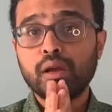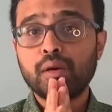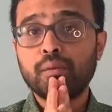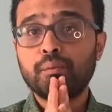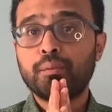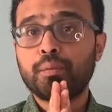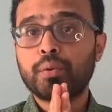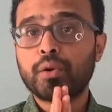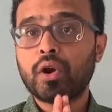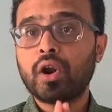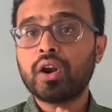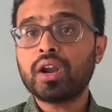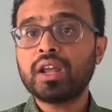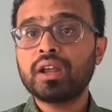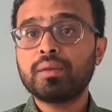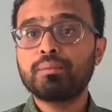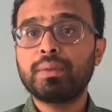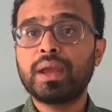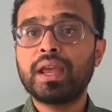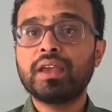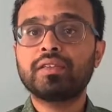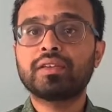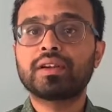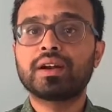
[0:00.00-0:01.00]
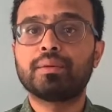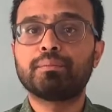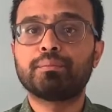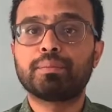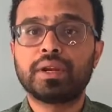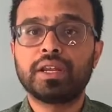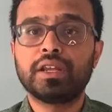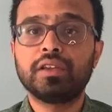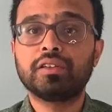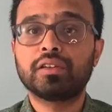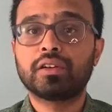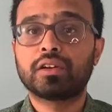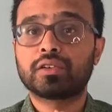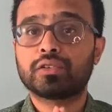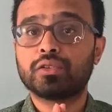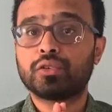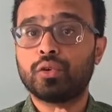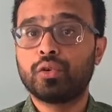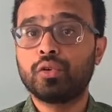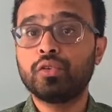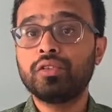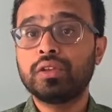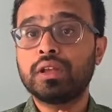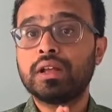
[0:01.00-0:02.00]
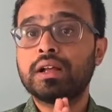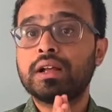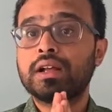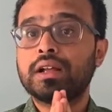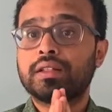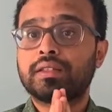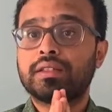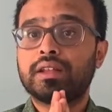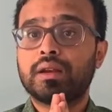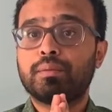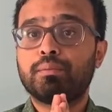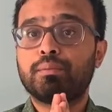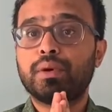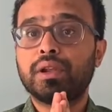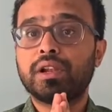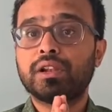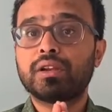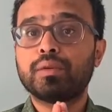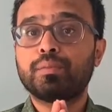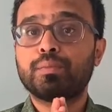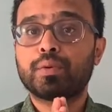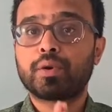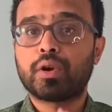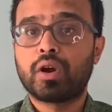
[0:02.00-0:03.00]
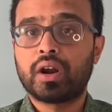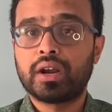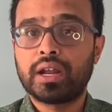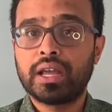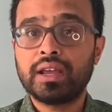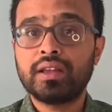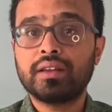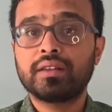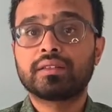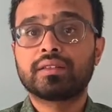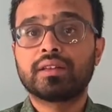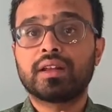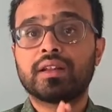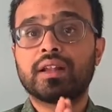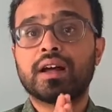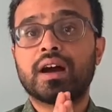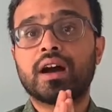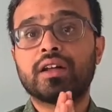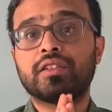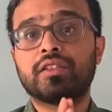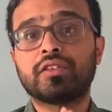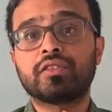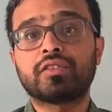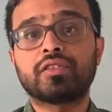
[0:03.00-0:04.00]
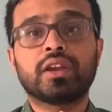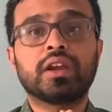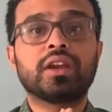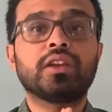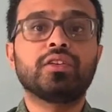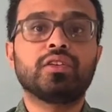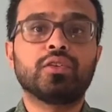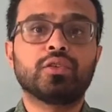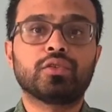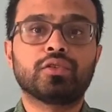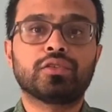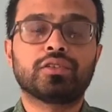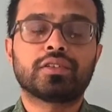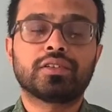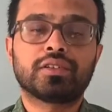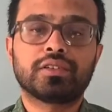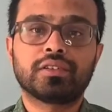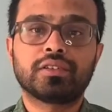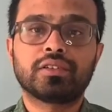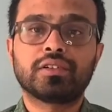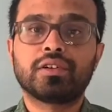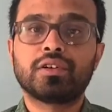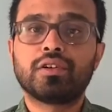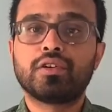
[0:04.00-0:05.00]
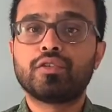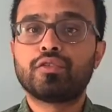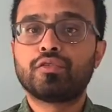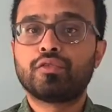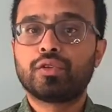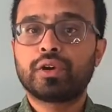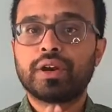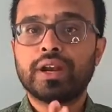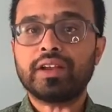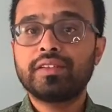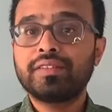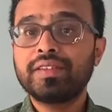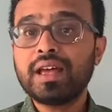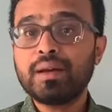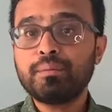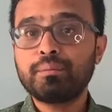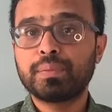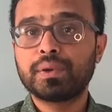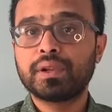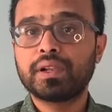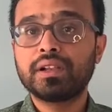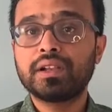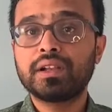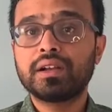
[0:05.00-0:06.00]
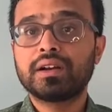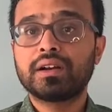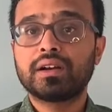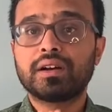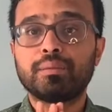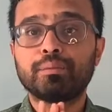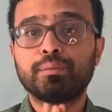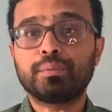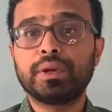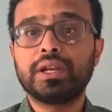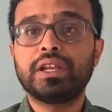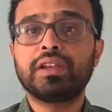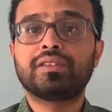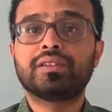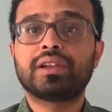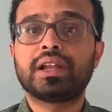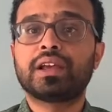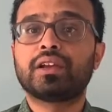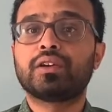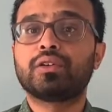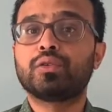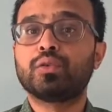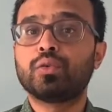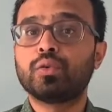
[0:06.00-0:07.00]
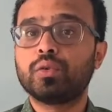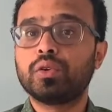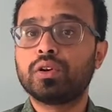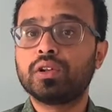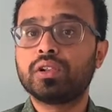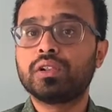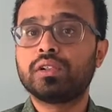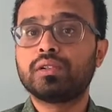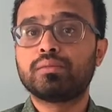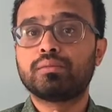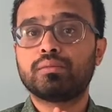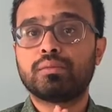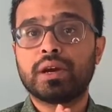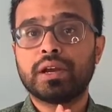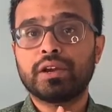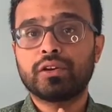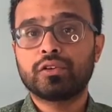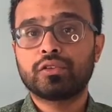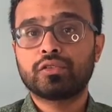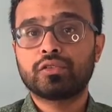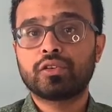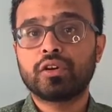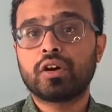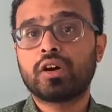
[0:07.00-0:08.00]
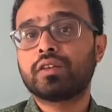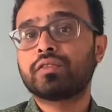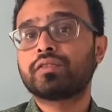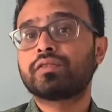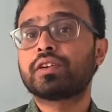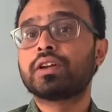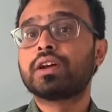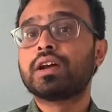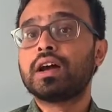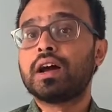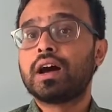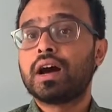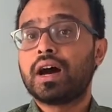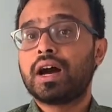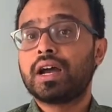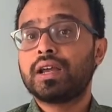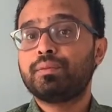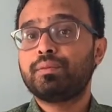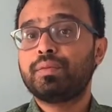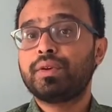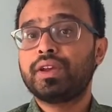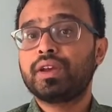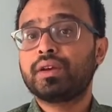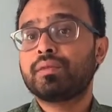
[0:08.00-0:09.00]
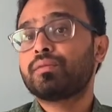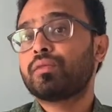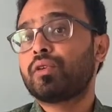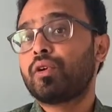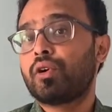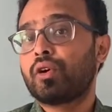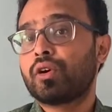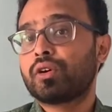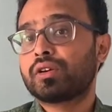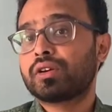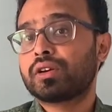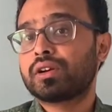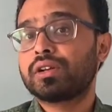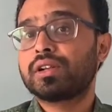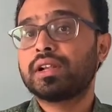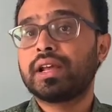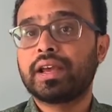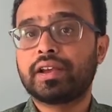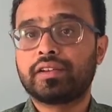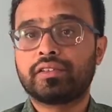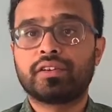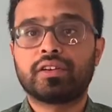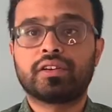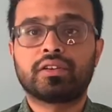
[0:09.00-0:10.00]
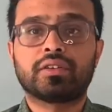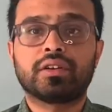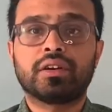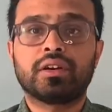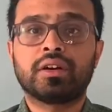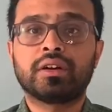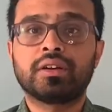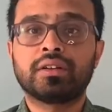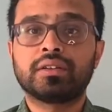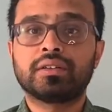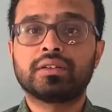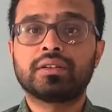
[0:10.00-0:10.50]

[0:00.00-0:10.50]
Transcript: Product-based companies are those that build a product that others can use. For example, companies like Google, Microsoft, IBM, Oracle, etc.